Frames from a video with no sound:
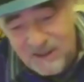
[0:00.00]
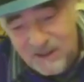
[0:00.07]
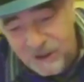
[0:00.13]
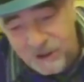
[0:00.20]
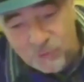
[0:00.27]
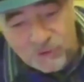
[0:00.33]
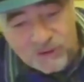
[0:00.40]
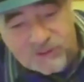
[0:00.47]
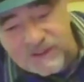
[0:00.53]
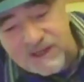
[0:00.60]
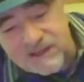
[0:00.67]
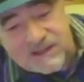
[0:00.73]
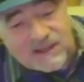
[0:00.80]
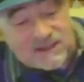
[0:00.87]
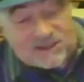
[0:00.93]
You would
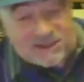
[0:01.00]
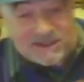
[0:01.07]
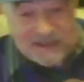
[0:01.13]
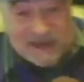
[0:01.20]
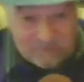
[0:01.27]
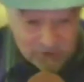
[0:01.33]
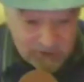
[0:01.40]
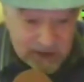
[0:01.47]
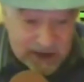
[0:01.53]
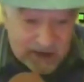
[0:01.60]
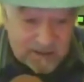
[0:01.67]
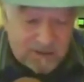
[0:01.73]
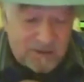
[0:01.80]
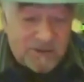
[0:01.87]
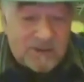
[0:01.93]
think that several
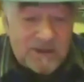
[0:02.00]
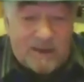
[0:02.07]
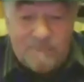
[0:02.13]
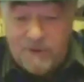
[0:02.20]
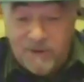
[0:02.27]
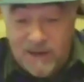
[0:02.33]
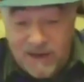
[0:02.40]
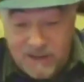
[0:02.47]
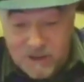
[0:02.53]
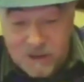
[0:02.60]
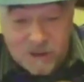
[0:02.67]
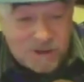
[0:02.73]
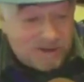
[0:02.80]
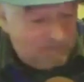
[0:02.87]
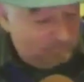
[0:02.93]
doctors,
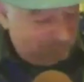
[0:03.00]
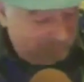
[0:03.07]
MPH,